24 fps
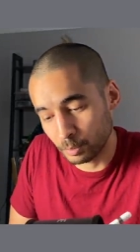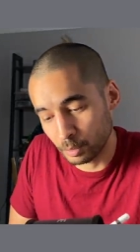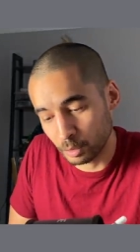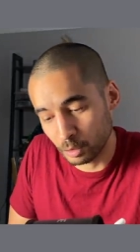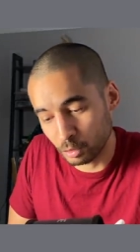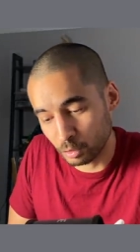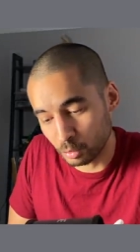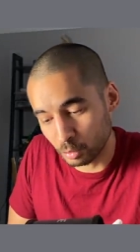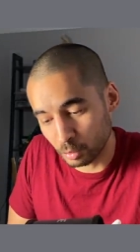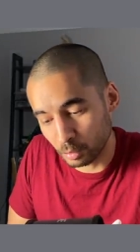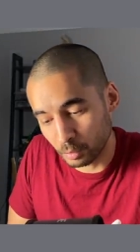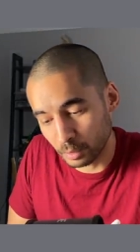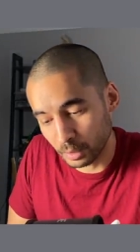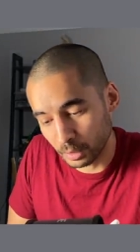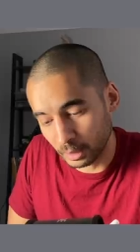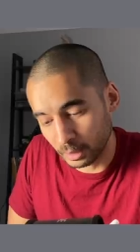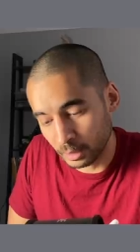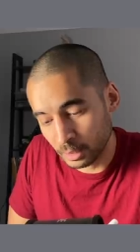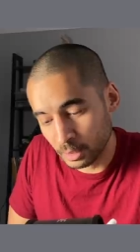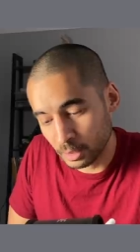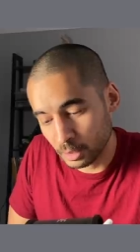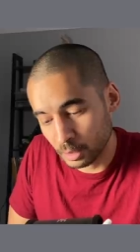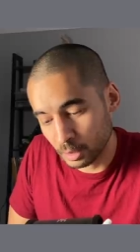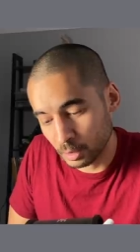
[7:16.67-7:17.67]
just drawing
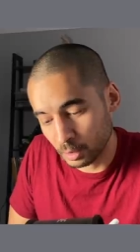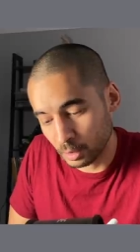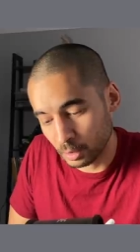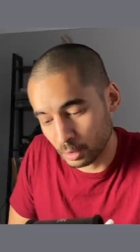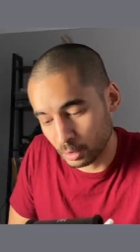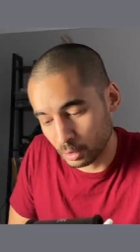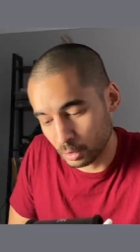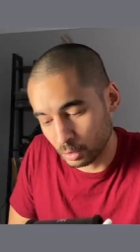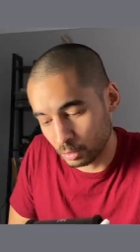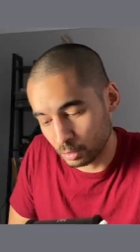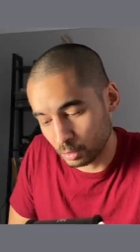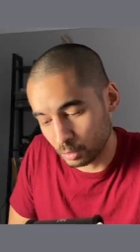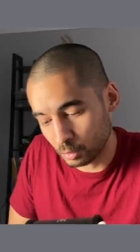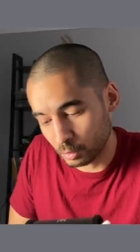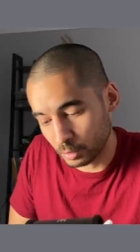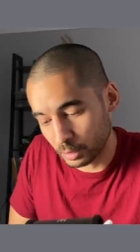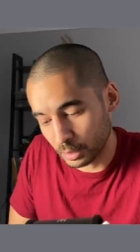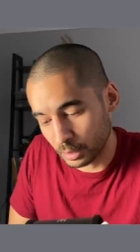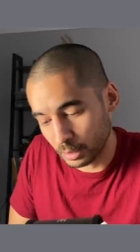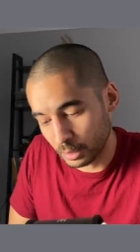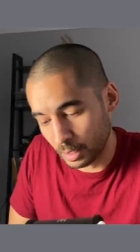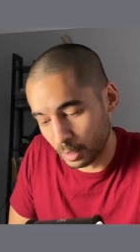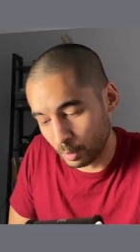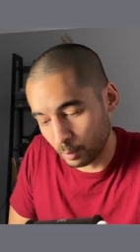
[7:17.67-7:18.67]
this, you could just draw
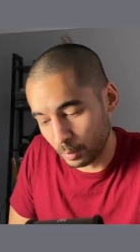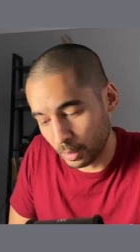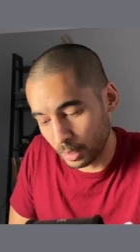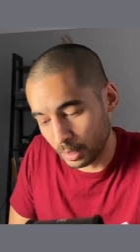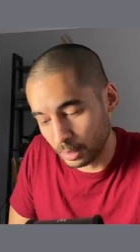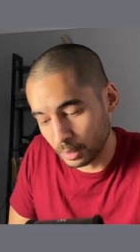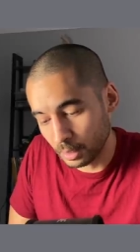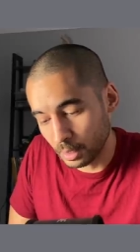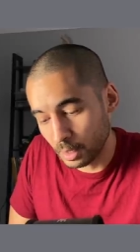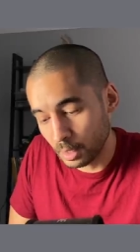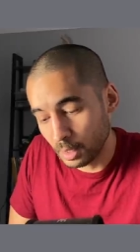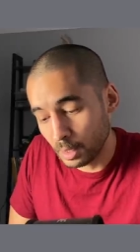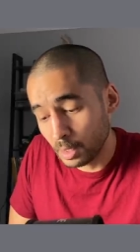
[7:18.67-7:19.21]
it that way.